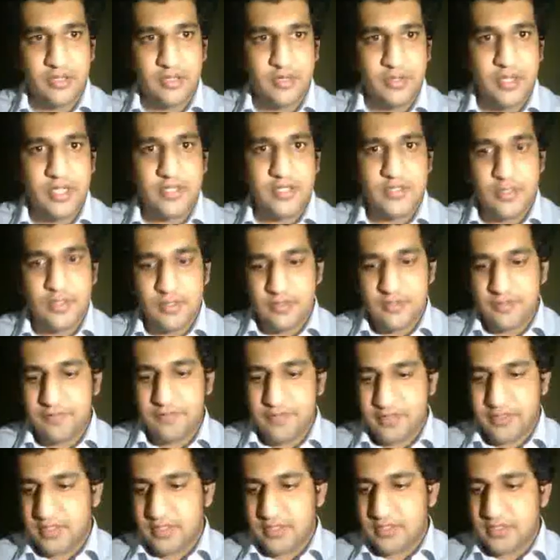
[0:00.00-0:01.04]
Okay, it's called the
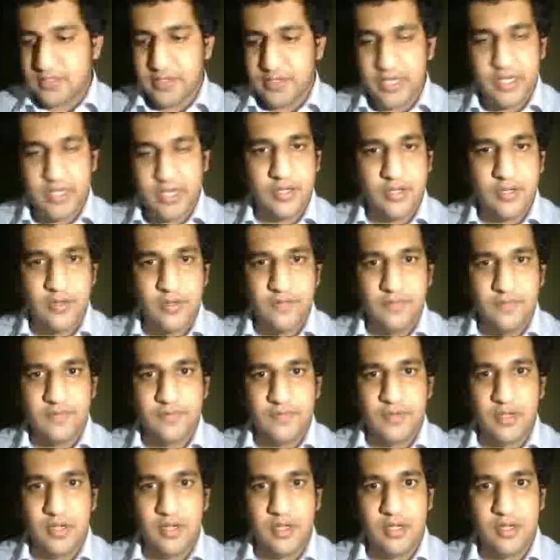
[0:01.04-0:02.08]
Frisians grading of
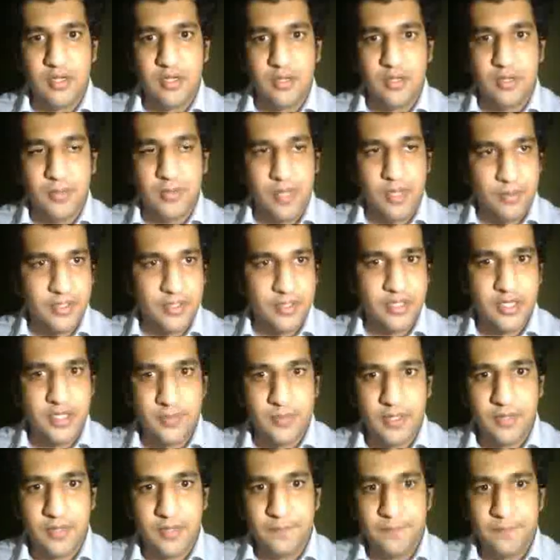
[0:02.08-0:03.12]

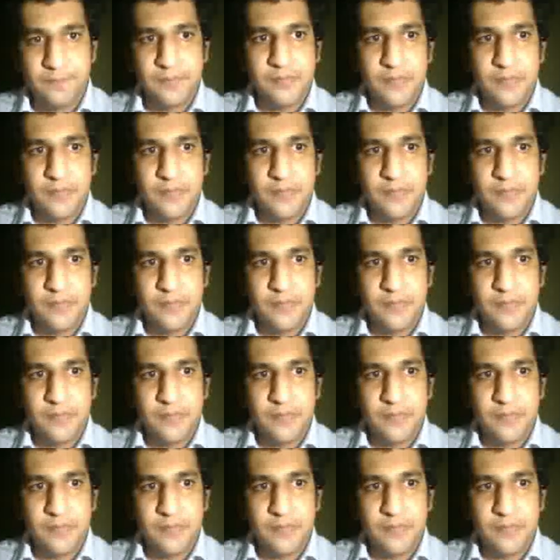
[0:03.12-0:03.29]
papilledema.